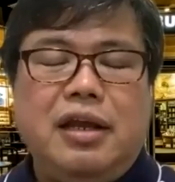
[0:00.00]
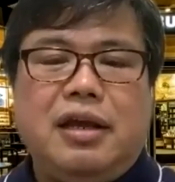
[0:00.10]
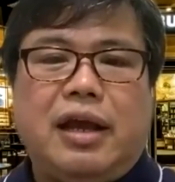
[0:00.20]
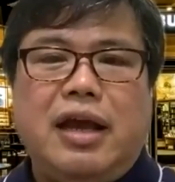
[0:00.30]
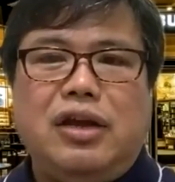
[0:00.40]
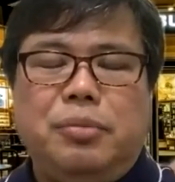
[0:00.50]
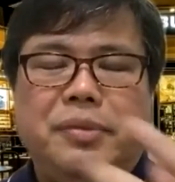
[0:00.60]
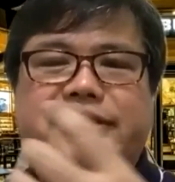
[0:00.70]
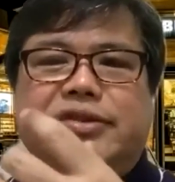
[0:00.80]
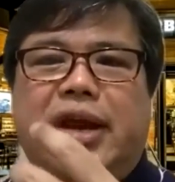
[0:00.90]
kind of
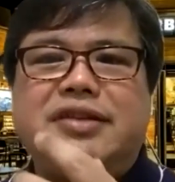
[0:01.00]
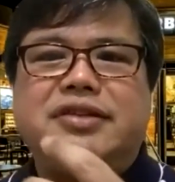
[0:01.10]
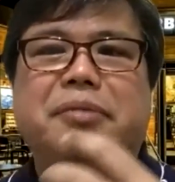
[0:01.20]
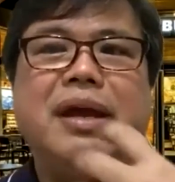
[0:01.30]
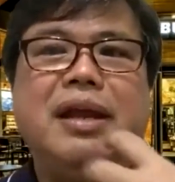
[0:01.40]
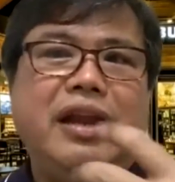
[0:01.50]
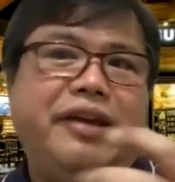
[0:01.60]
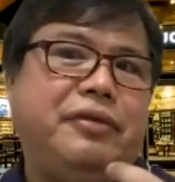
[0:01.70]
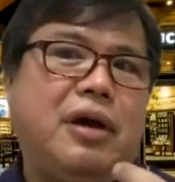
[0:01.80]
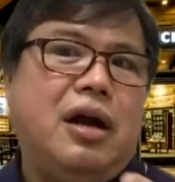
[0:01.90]
stress in my
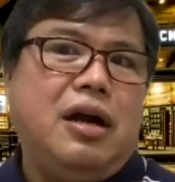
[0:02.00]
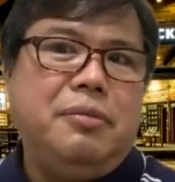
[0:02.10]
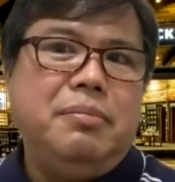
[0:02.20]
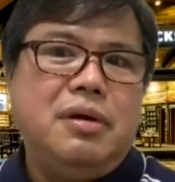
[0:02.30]
left arm